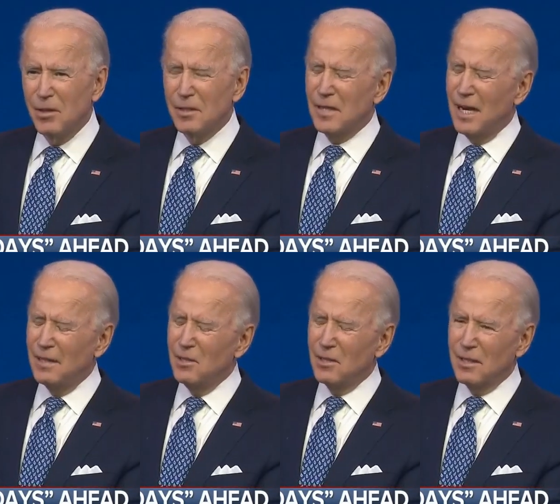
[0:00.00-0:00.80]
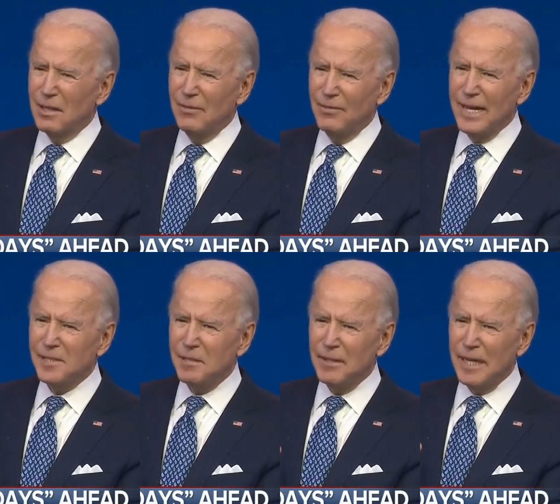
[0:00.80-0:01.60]
Well, look,
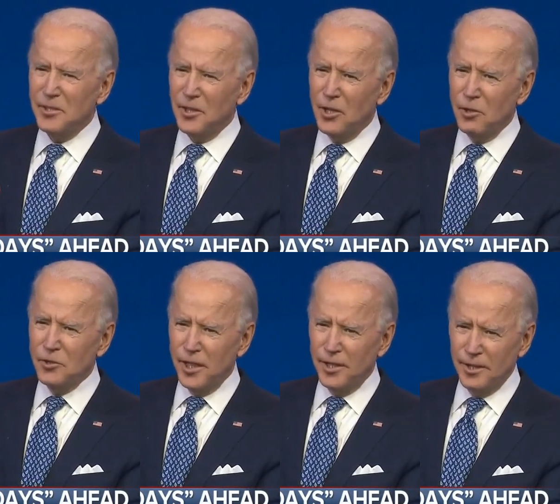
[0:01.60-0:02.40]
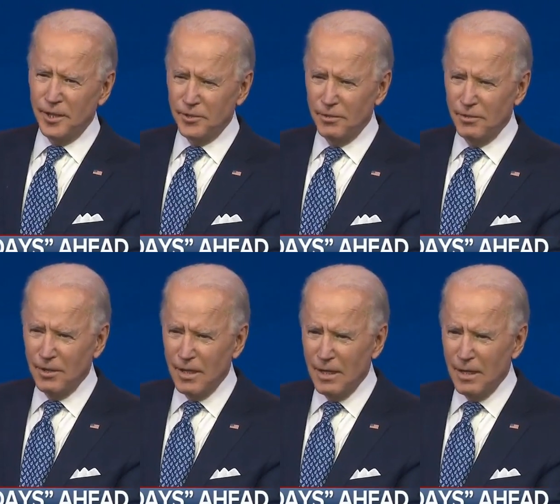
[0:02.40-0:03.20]
that's a, that's a negotiating issue,
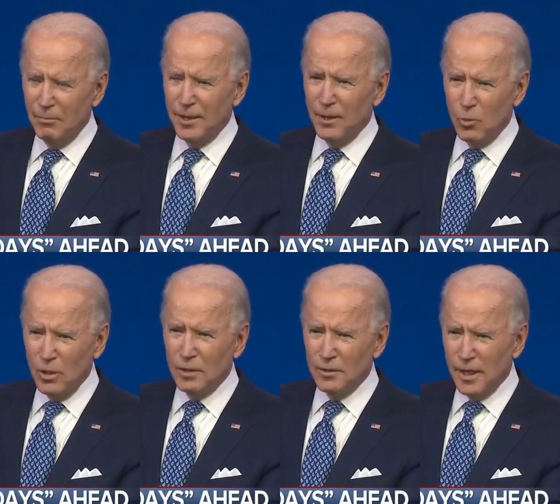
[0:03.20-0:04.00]
but it will.